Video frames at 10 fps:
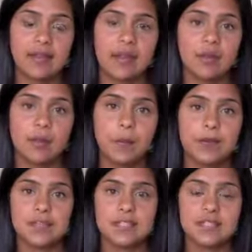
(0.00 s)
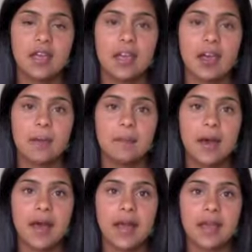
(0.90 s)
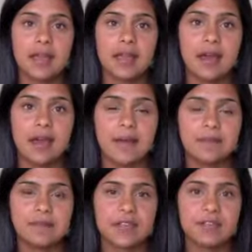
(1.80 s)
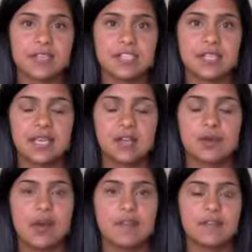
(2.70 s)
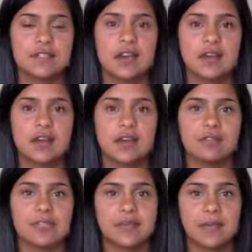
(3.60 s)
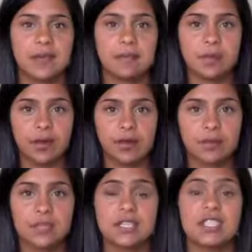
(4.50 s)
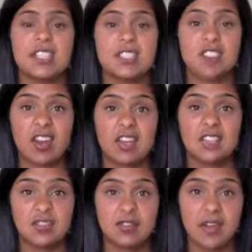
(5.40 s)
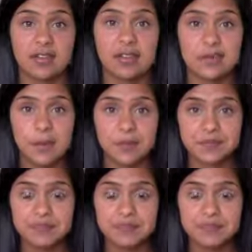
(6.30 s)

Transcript: And I will post my veggie quinoa frittata recipe below, which is great to do that as well.